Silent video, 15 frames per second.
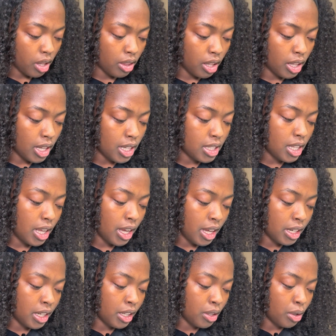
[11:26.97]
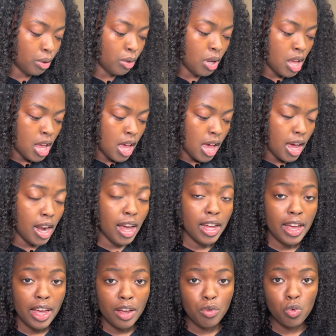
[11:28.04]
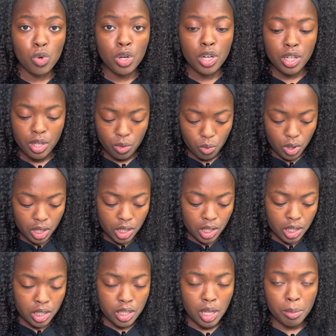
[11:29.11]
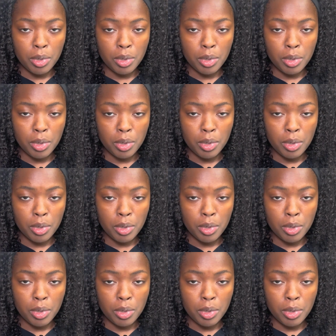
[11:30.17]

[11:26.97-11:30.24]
The last thing I did do, and I have worn wigs.